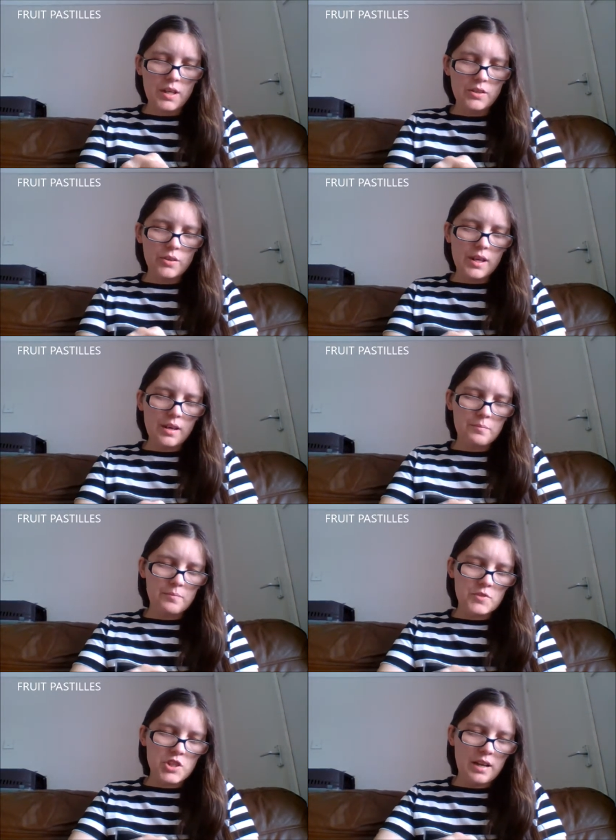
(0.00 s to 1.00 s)
You get
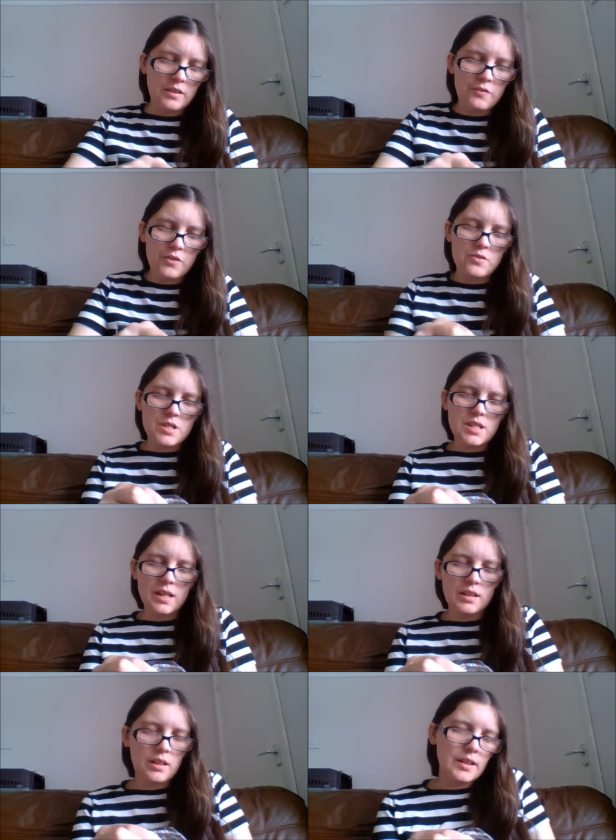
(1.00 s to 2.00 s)
jelly fruits
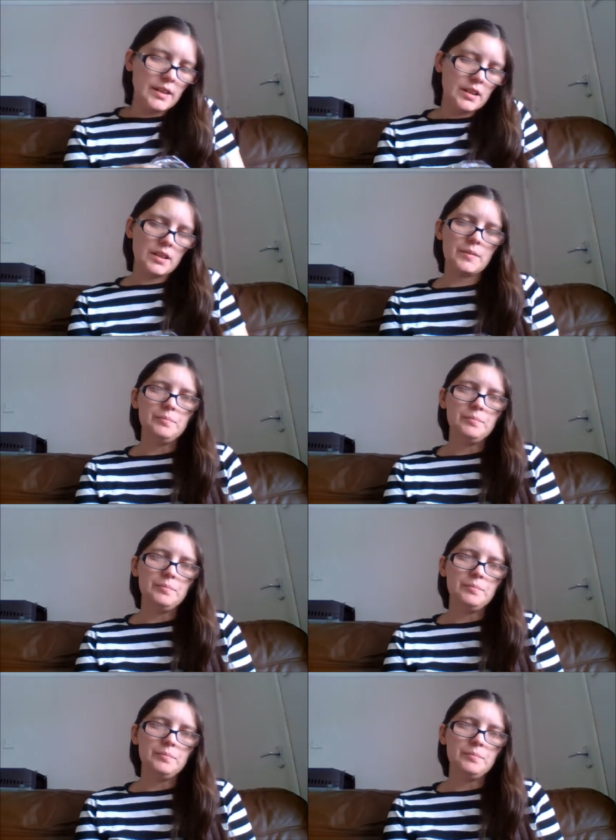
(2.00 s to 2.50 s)
in like